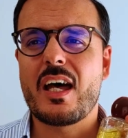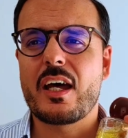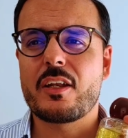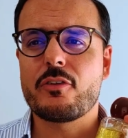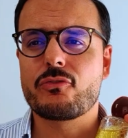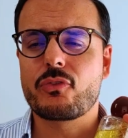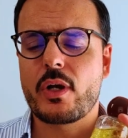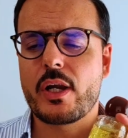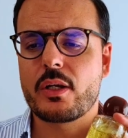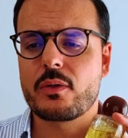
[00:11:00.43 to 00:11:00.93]
not
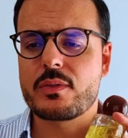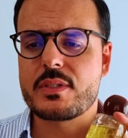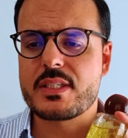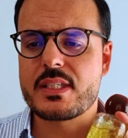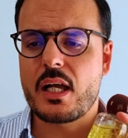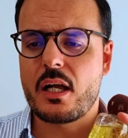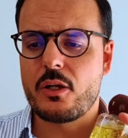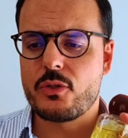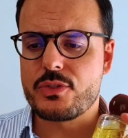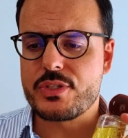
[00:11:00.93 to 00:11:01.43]
a
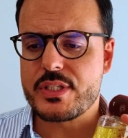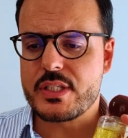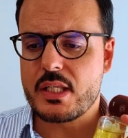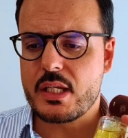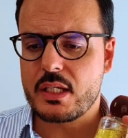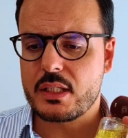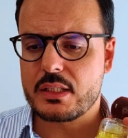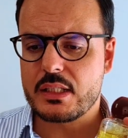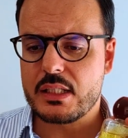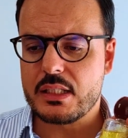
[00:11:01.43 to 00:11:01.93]
fragrance house
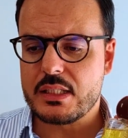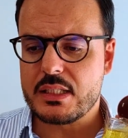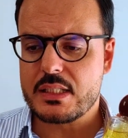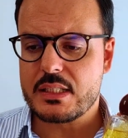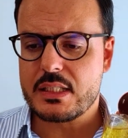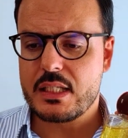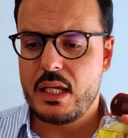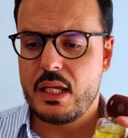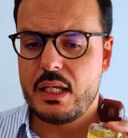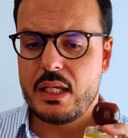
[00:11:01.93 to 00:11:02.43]
that
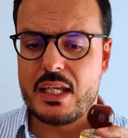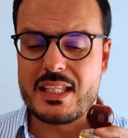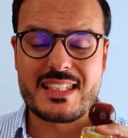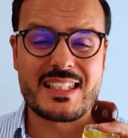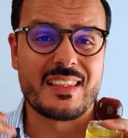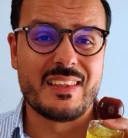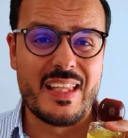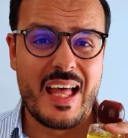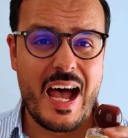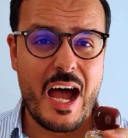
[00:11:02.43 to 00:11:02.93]
it's
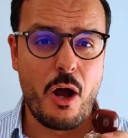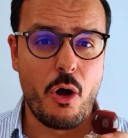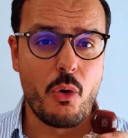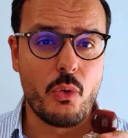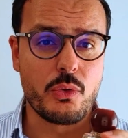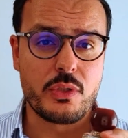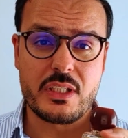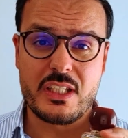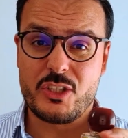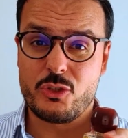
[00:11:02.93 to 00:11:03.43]

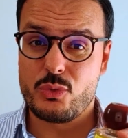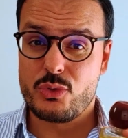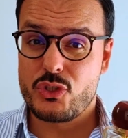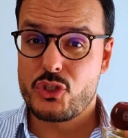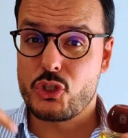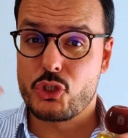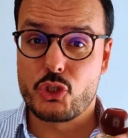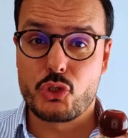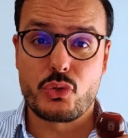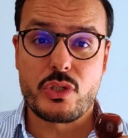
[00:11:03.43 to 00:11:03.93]
loud, it will
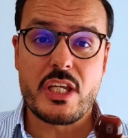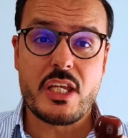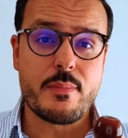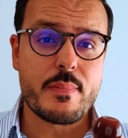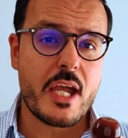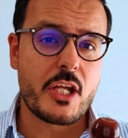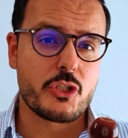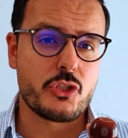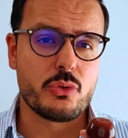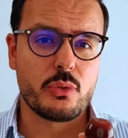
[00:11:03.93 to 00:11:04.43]

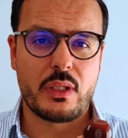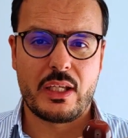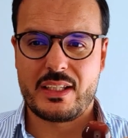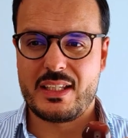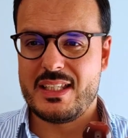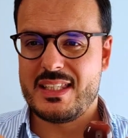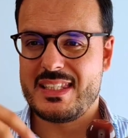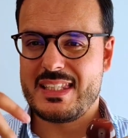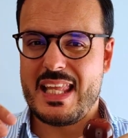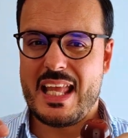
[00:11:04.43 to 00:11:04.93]
scream at you
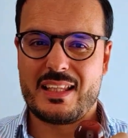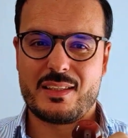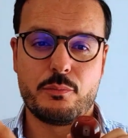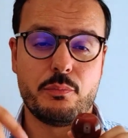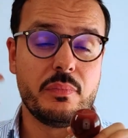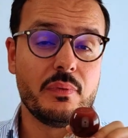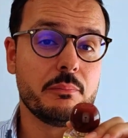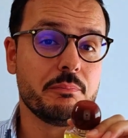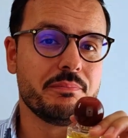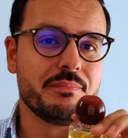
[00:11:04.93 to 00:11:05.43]
like it's that
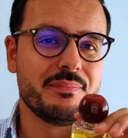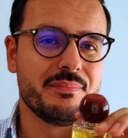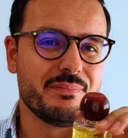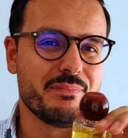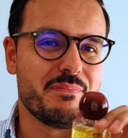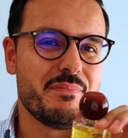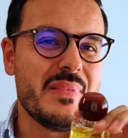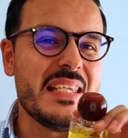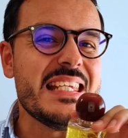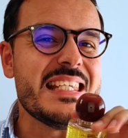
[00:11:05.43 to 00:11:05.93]

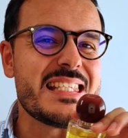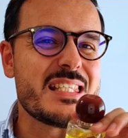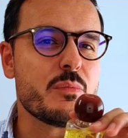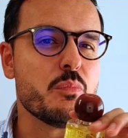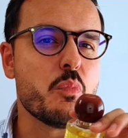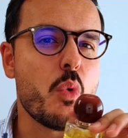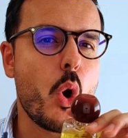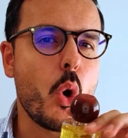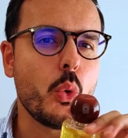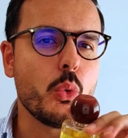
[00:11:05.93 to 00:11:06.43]
beast
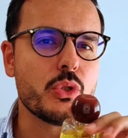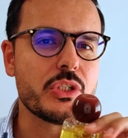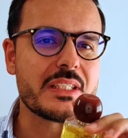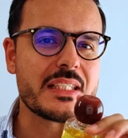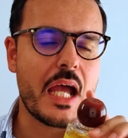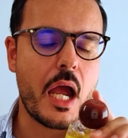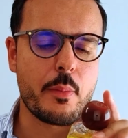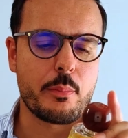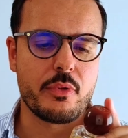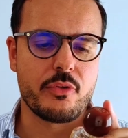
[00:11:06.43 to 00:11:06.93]
mode
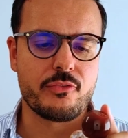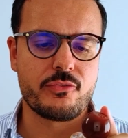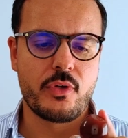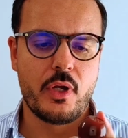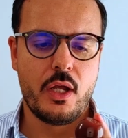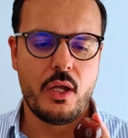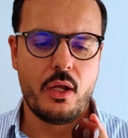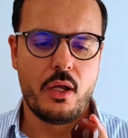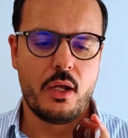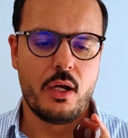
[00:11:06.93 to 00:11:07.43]
type of
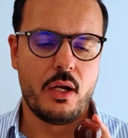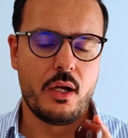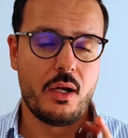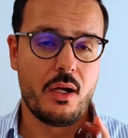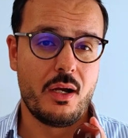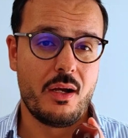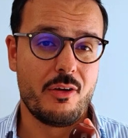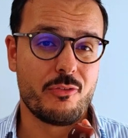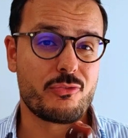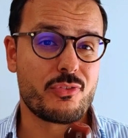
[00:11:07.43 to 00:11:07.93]

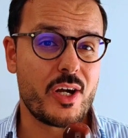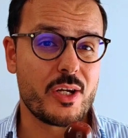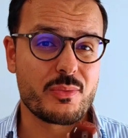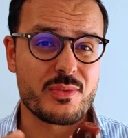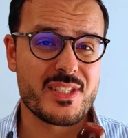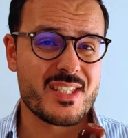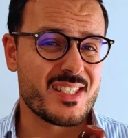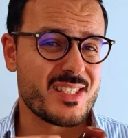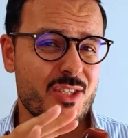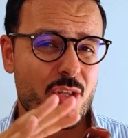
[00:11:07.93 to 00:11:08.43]

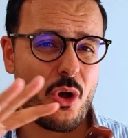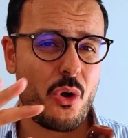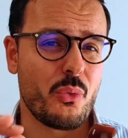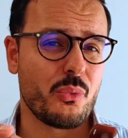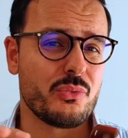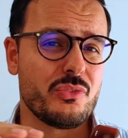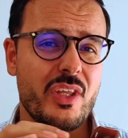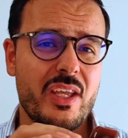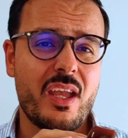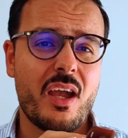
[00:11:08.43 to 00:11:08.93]
fragrances.
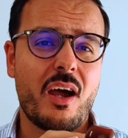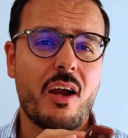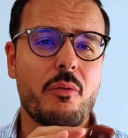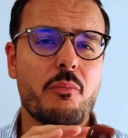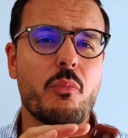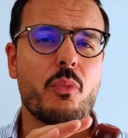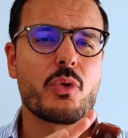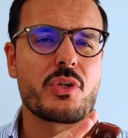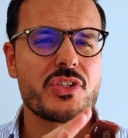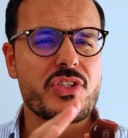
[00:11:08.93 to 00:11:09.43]
No, they are
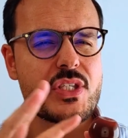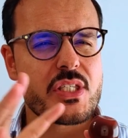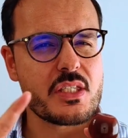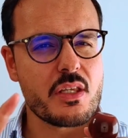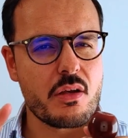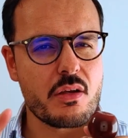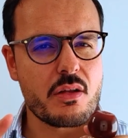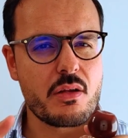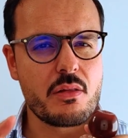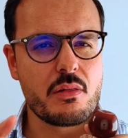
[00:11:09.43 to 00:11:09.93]
more
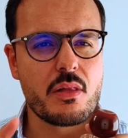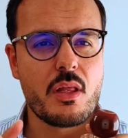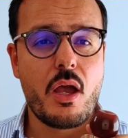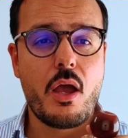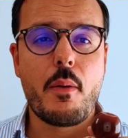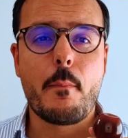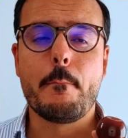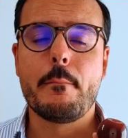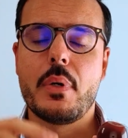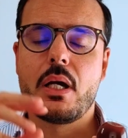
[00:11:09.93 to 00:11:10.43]
subtle
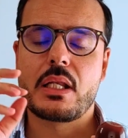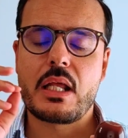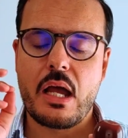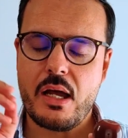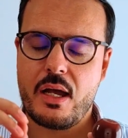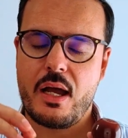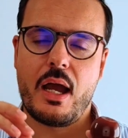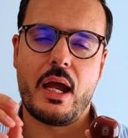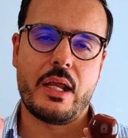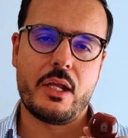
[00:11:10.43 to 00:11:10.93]
but
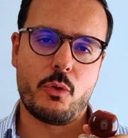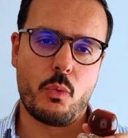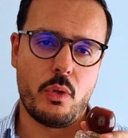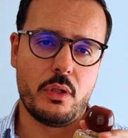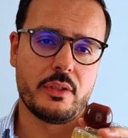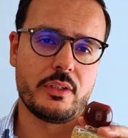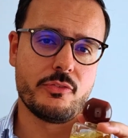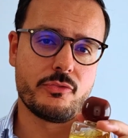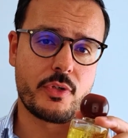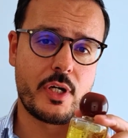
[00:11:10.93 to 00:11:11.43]
high
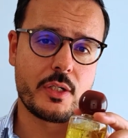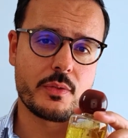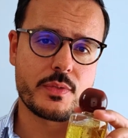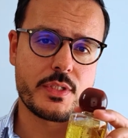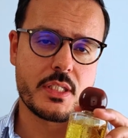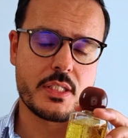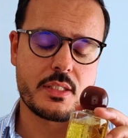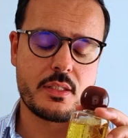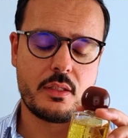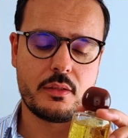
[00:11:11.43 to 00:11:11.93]
quality
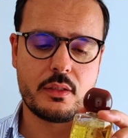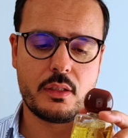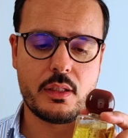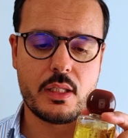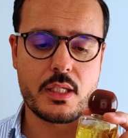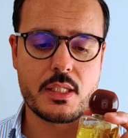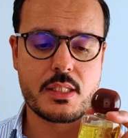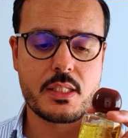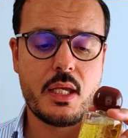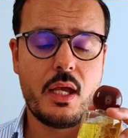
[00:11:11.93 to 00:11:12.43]
fragrances
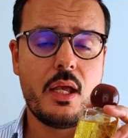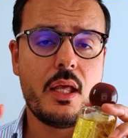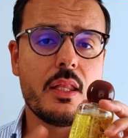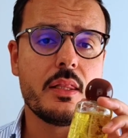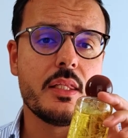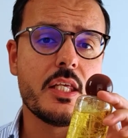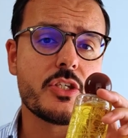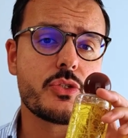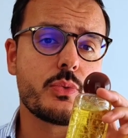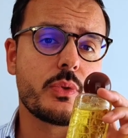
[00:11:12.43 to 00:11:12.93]
nonetheless.
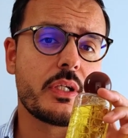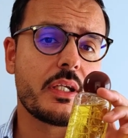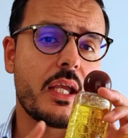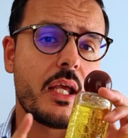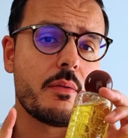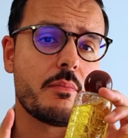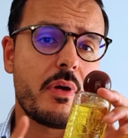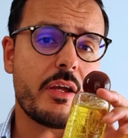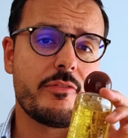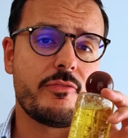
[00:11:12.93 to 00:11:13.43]
This one,
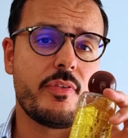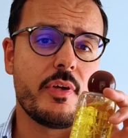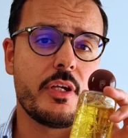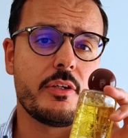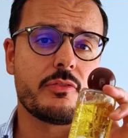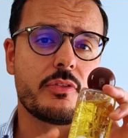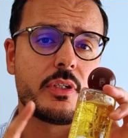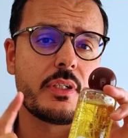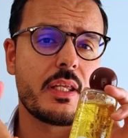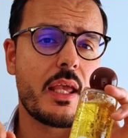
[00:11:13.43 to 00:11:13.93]
again, my
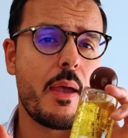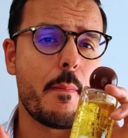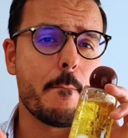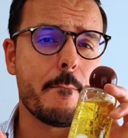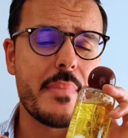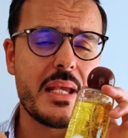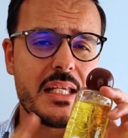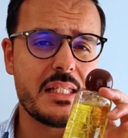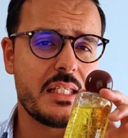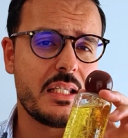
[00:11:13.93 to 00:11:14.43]
favorite,
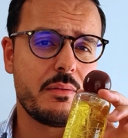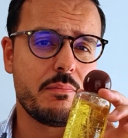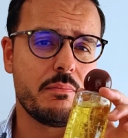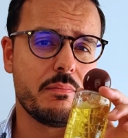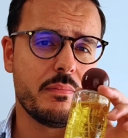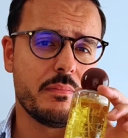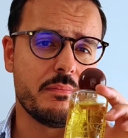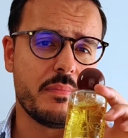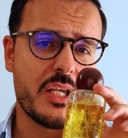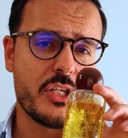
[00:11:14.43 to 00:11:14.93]

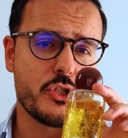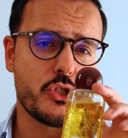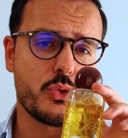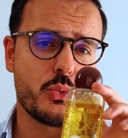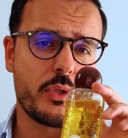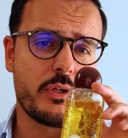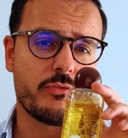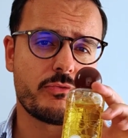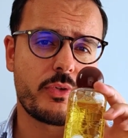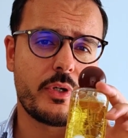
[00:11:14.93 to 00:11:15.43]
amazing
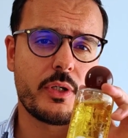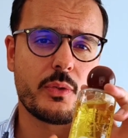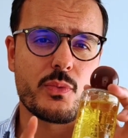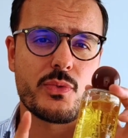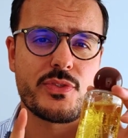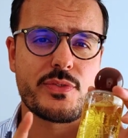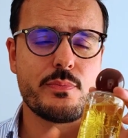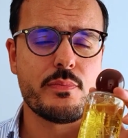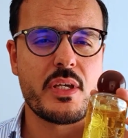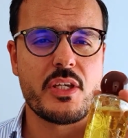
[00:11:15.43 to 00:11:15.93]
benzoin
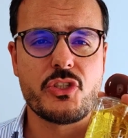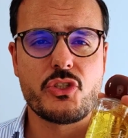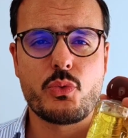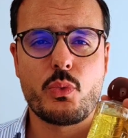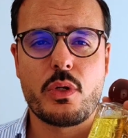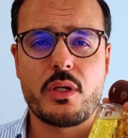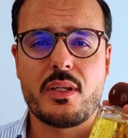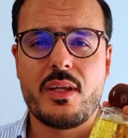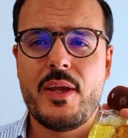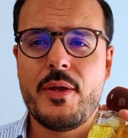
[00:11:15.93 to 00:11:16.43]
fragrance.
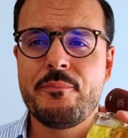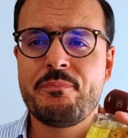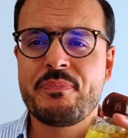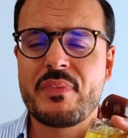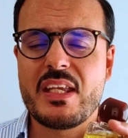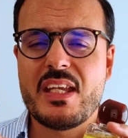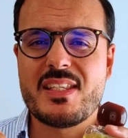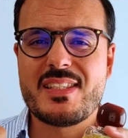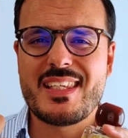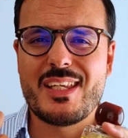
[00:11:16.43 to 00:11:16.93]
Benzoin,
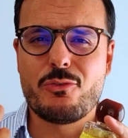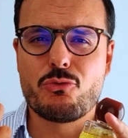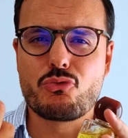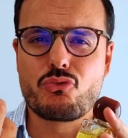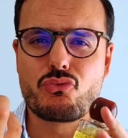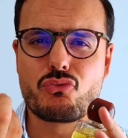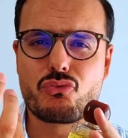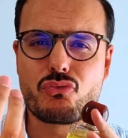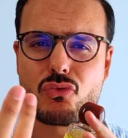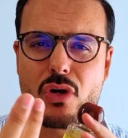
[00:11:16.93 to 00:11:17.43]
it's a
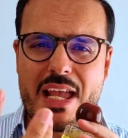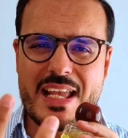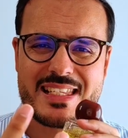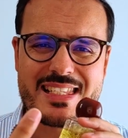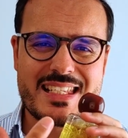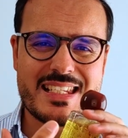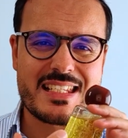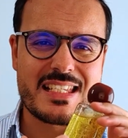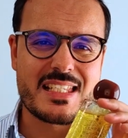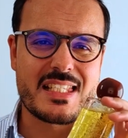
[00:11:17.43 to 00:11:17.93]

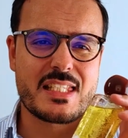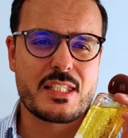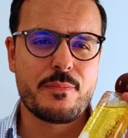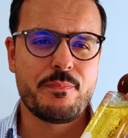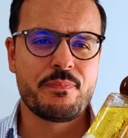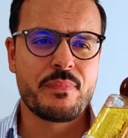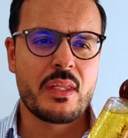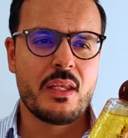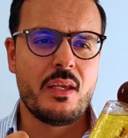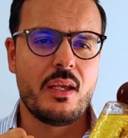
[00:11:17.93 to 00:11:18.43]
resinous
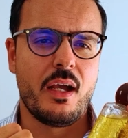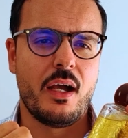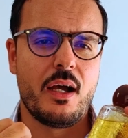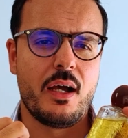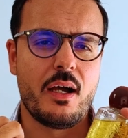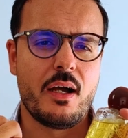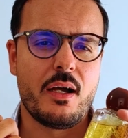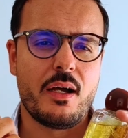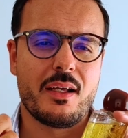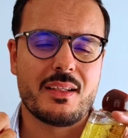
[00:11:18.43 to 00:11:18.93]

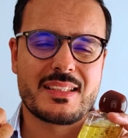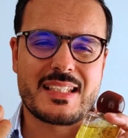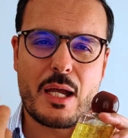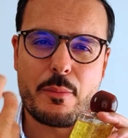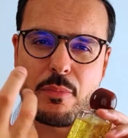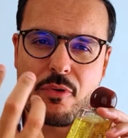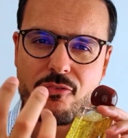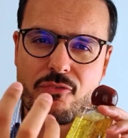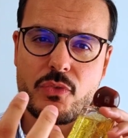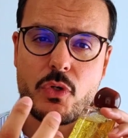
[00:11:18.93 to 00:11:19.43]

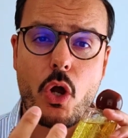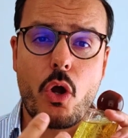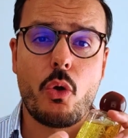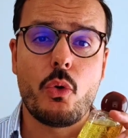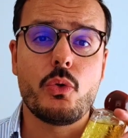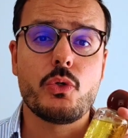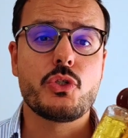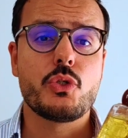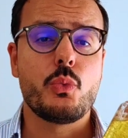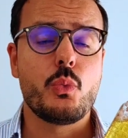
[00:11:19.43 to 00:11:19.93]
type of
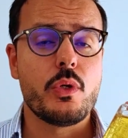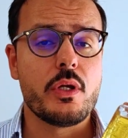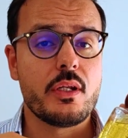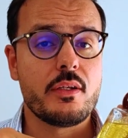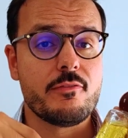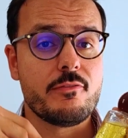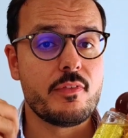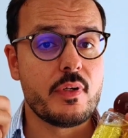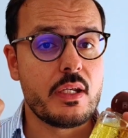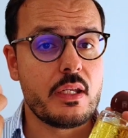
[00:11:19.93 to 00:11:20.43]
note
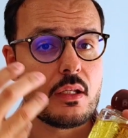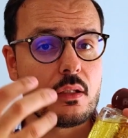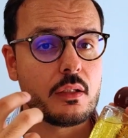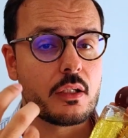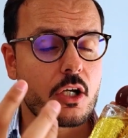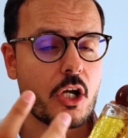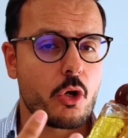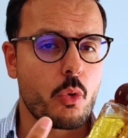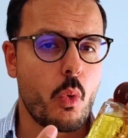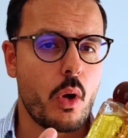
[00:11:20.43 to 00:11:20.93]
with
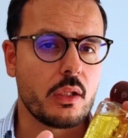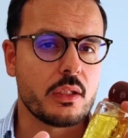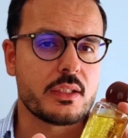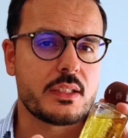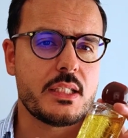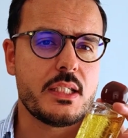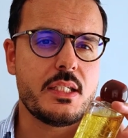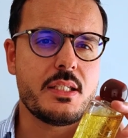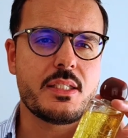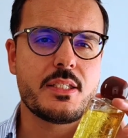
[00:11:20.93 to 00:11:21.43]
vanillic
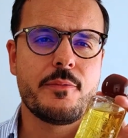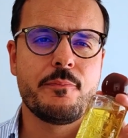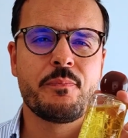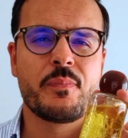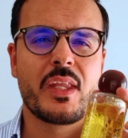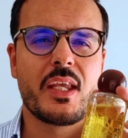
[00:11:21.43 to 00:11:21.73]
qualities.